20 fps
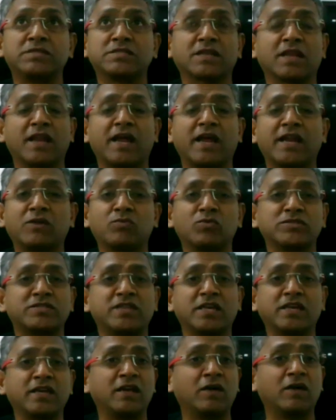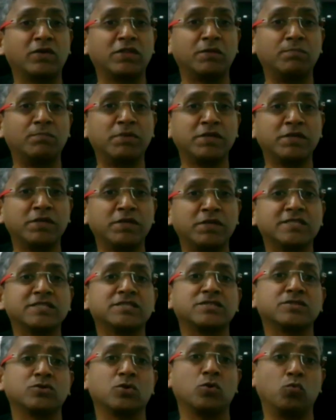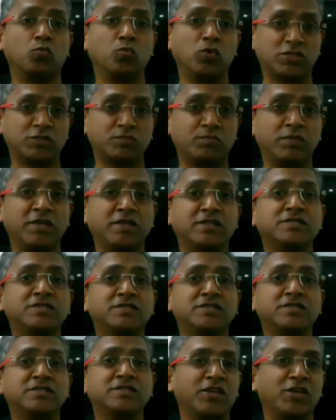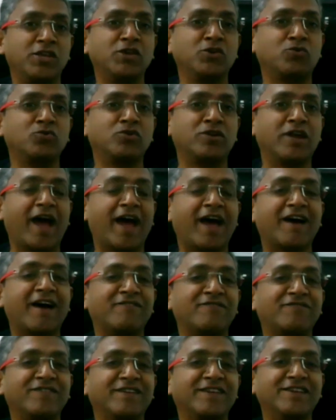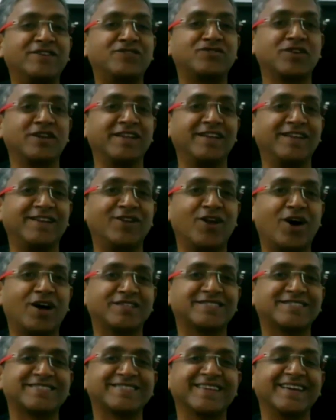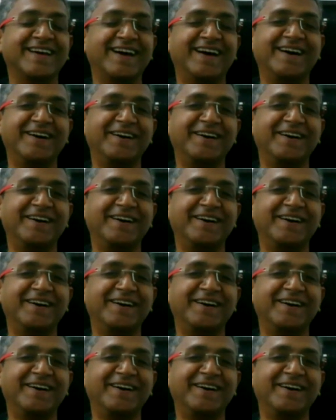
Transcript: this client was taking away the business, which means he could have literally lost